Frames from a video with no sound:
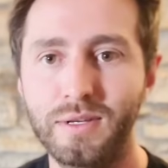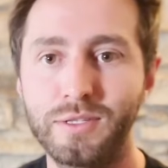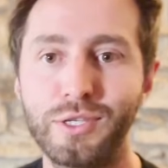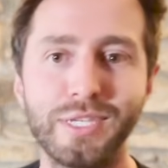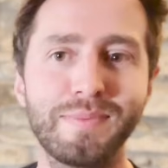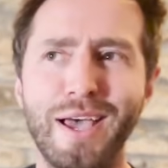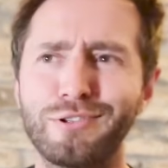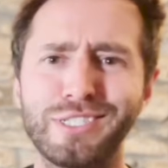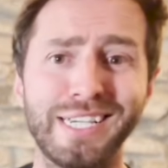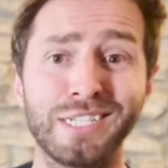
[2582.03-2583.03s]
So there's about
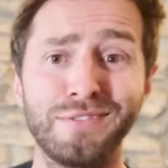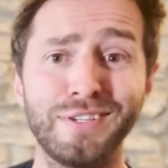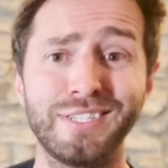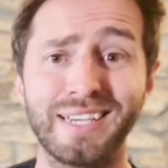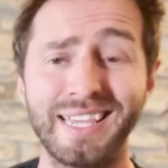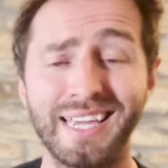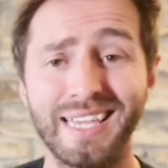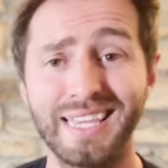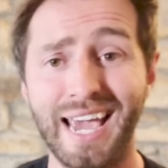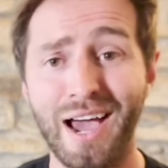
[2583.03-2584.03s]
6 of us, I think,
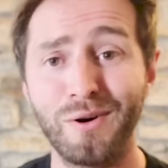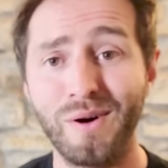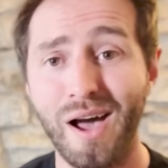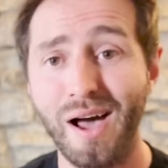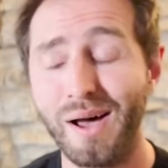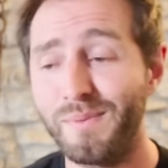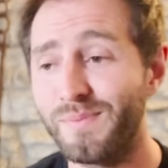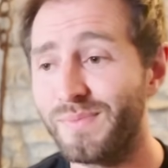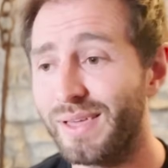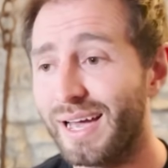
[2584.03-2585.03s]
in the cowl,
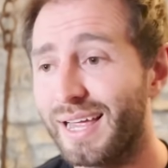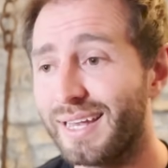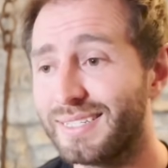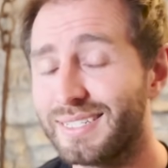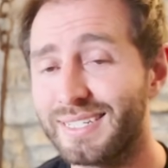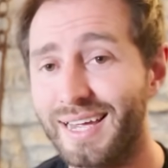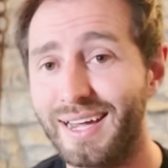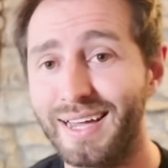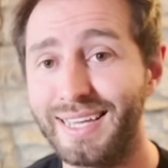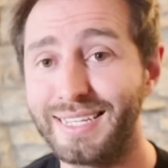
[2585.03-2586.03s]
and
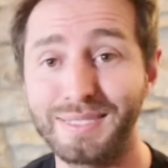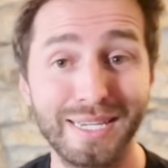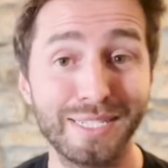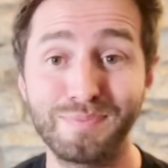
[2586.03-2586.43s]
it's